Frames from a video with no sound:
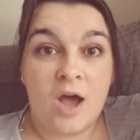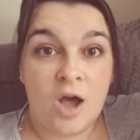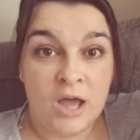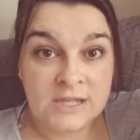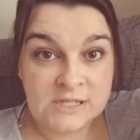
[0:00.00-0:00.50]

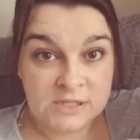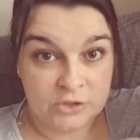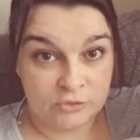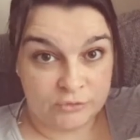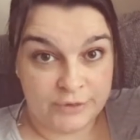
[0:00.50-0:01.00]
I
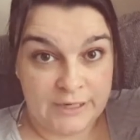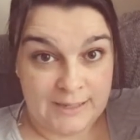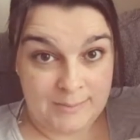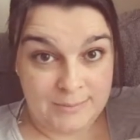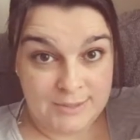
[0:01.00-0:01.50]

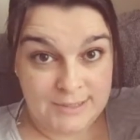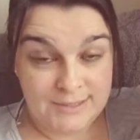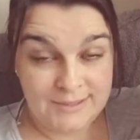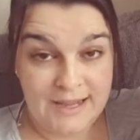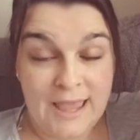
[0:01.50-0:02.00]
screamed.
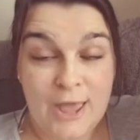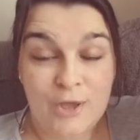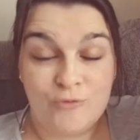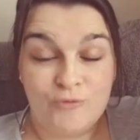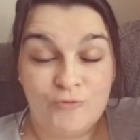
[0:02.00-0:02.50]

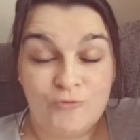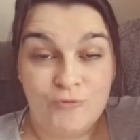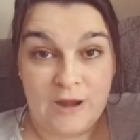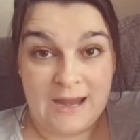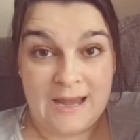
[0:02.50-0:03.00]
It
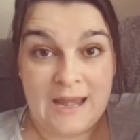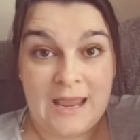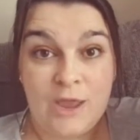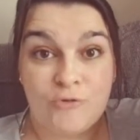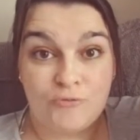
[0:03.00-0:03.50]

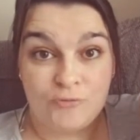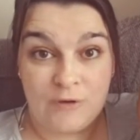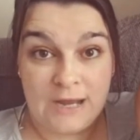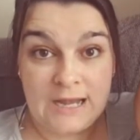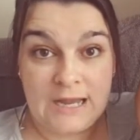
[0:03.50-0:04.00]
really,
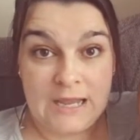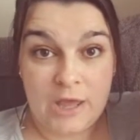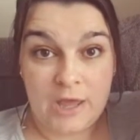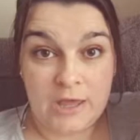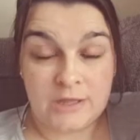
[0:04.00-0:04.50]
really
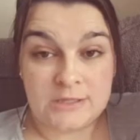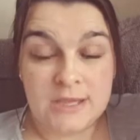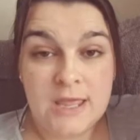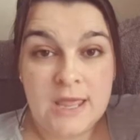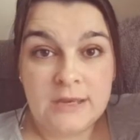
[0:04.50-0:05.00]
hurt.
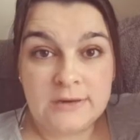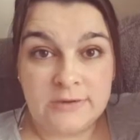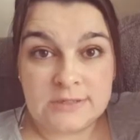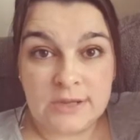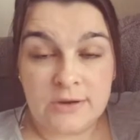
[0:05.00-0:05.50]

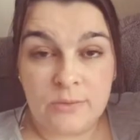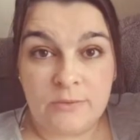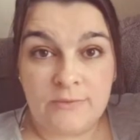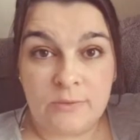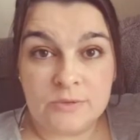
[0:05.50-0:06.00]
Now, I don't know
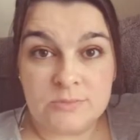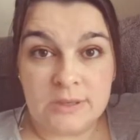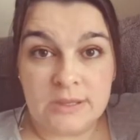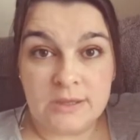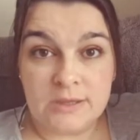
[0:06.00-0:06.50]
if it was
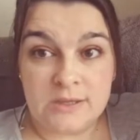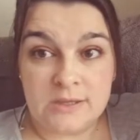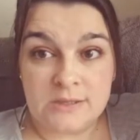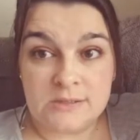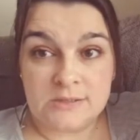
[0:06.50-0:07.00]

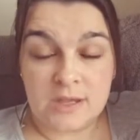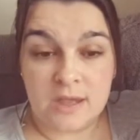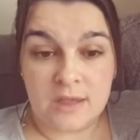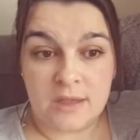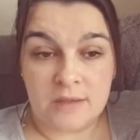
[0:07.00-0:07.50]
because
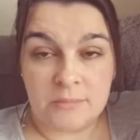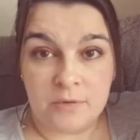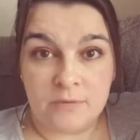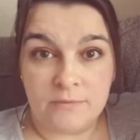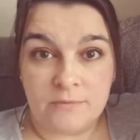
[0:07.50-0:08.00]

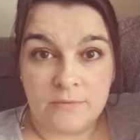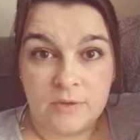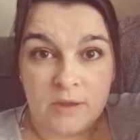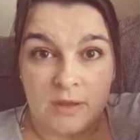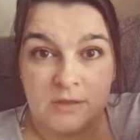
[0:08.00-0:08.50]
of
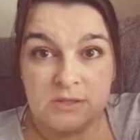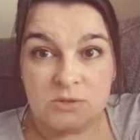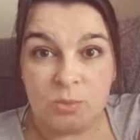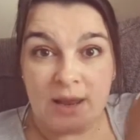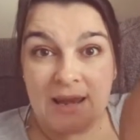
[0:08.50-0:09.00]

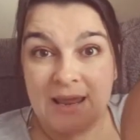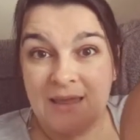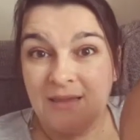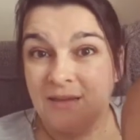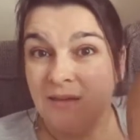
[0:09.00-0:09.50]

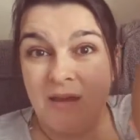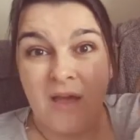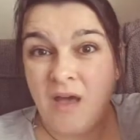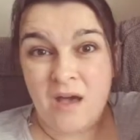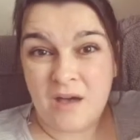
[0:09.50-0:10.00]
swelling.
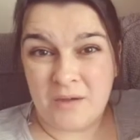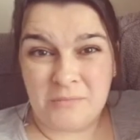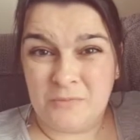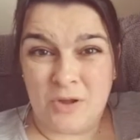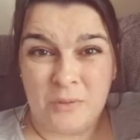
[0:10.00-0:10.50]

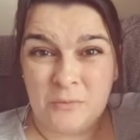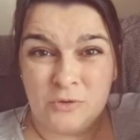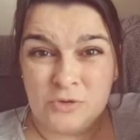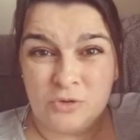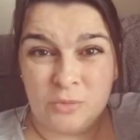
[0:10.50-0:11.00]
I'm
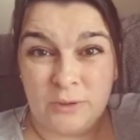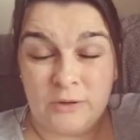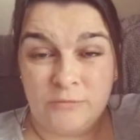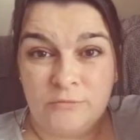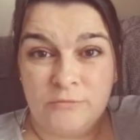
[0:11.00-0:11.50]
not sure, but
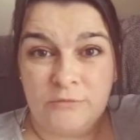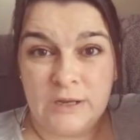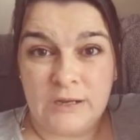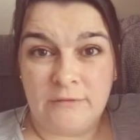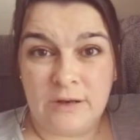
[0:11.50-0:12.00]
it
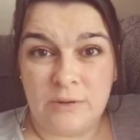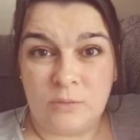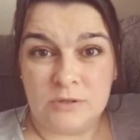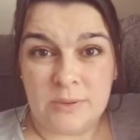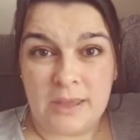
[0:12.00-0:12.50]
really, really
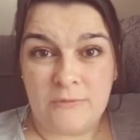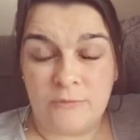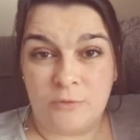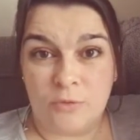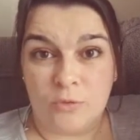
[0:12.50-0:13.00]
was
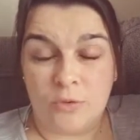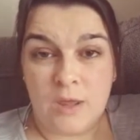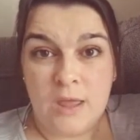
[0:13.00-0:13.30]
painful.